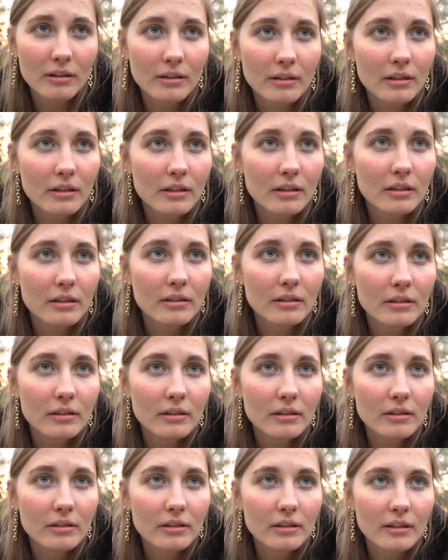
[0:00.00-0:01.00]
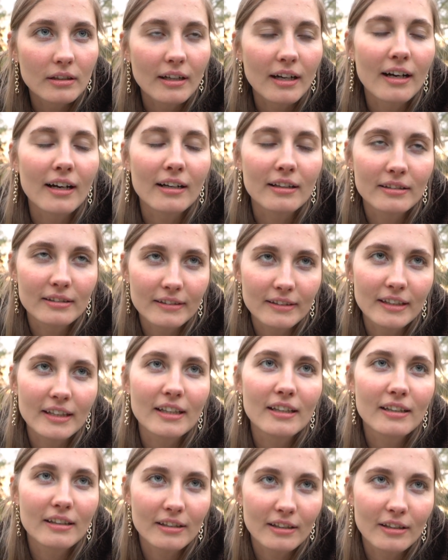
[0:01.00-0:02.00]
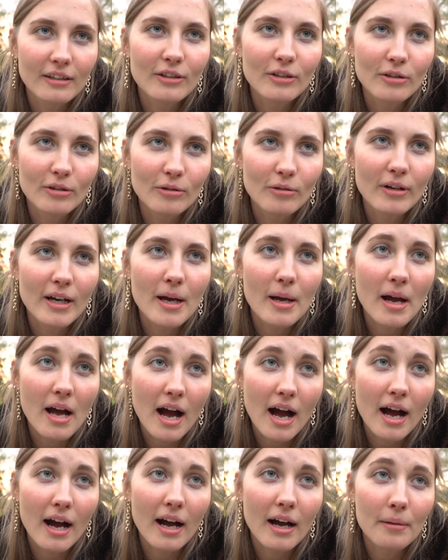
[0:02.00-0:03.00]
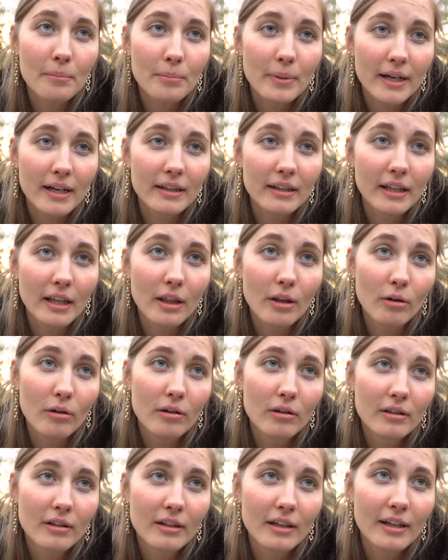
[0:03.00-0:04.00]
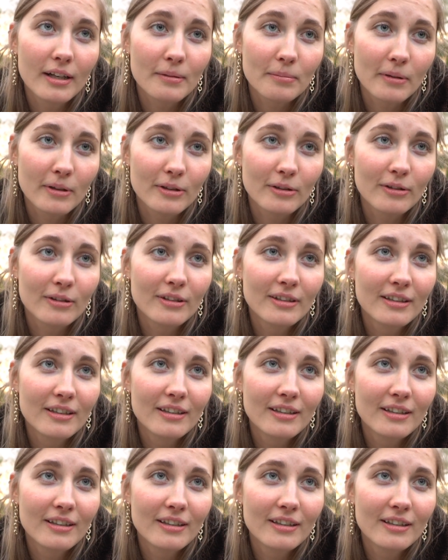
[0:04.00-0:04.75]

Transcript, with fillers: Ah, learn. Ah, sí, yo he aprendido español. Where?